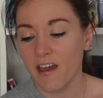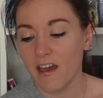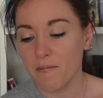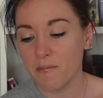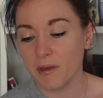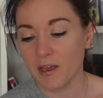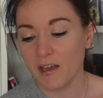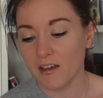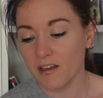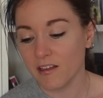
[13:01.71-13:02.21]

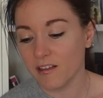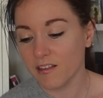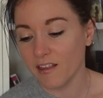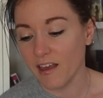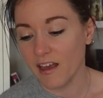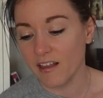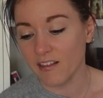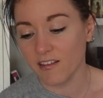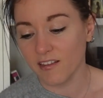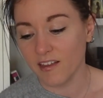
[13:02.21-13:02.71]
because,
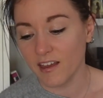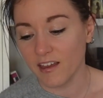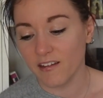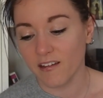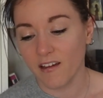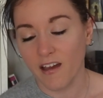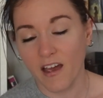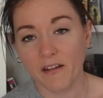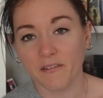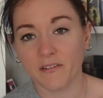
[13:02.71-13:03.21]
as I said,
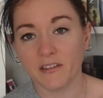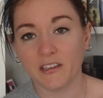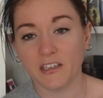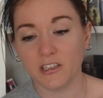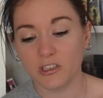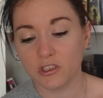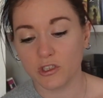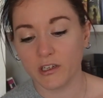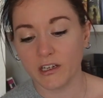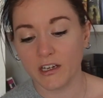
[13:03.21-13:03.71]
I really
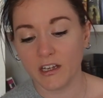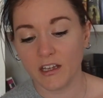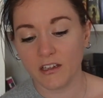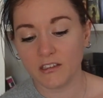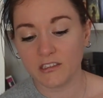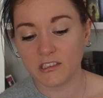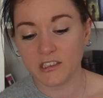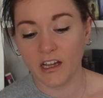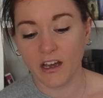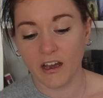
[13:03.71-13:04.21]
enjoyed
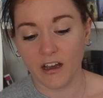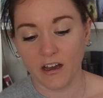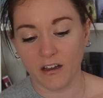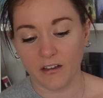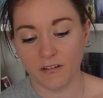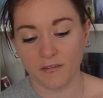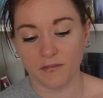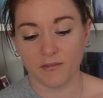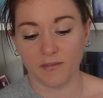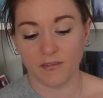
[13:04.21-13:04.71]
it,
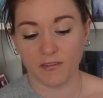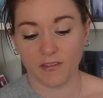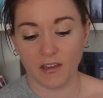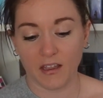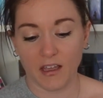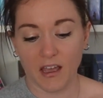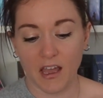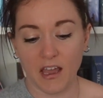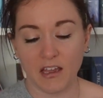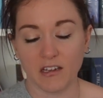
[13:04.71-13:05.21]

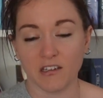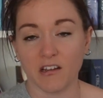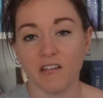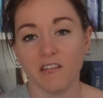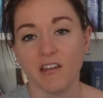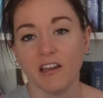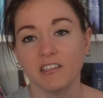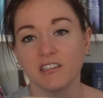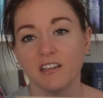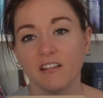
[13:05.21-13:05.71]
and I'd
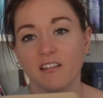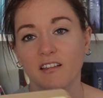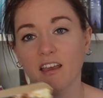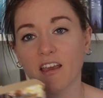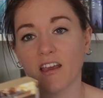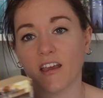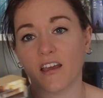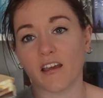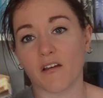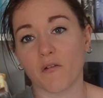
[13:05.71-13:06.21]
to
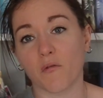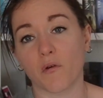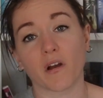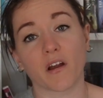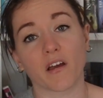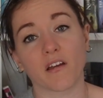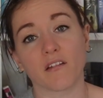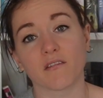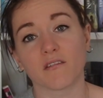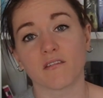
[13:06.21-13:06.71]
see what
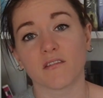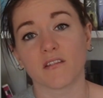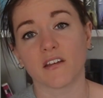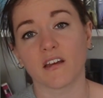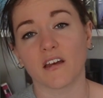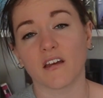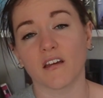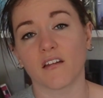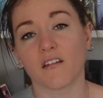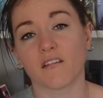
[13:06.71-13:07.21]

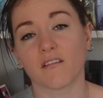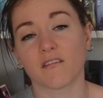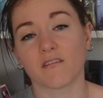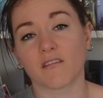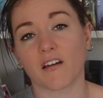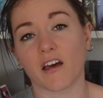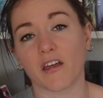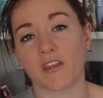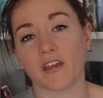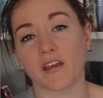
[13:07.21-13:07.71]

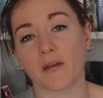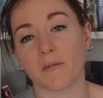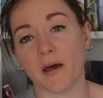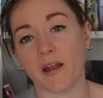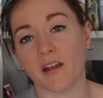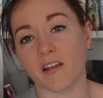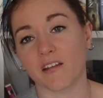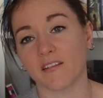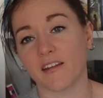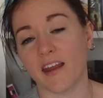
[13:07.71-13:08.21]
I think
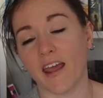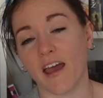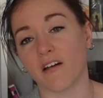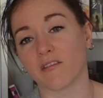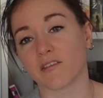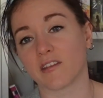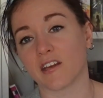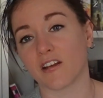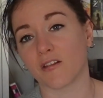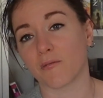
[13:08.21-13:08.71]
about it now
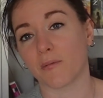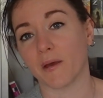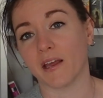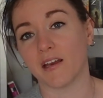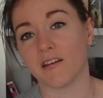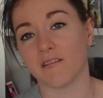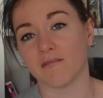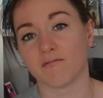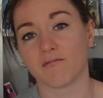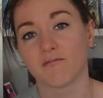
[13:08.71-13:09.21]
that it's
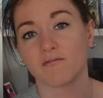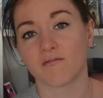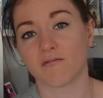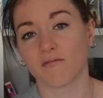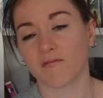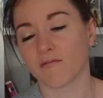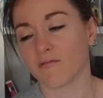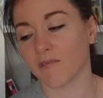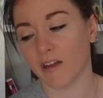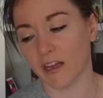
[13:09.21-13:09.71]
been
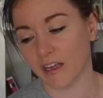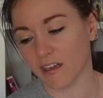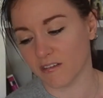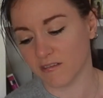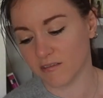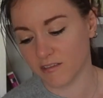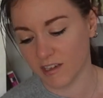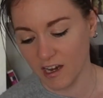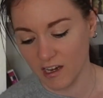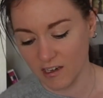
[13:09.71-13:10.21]
like
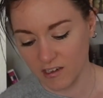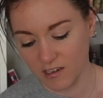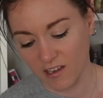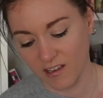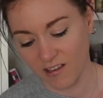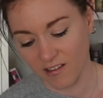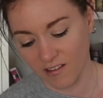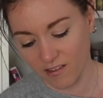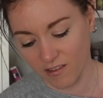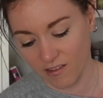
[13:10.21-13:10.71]
10
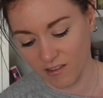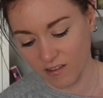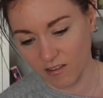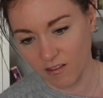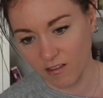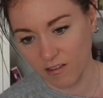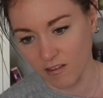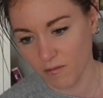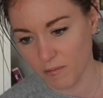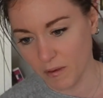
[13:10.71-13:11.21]
years
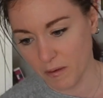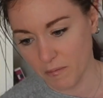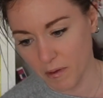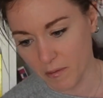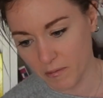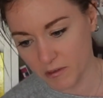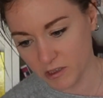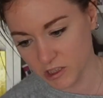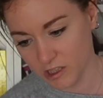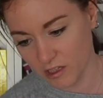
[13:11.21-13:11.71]
since it's been
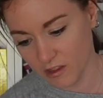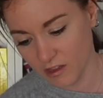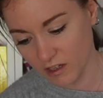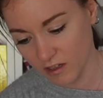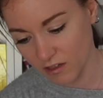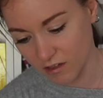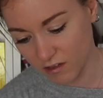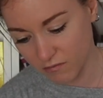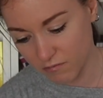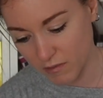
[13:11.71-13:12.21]
published, I
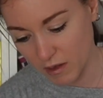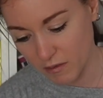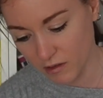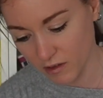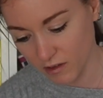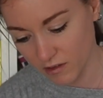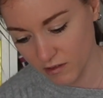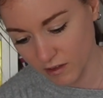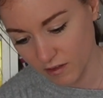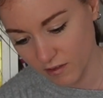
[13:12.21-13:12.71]
think. Maybe?
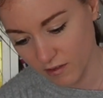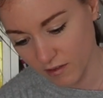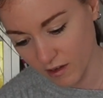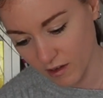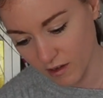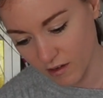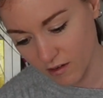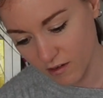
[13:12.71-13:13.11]
Let's see.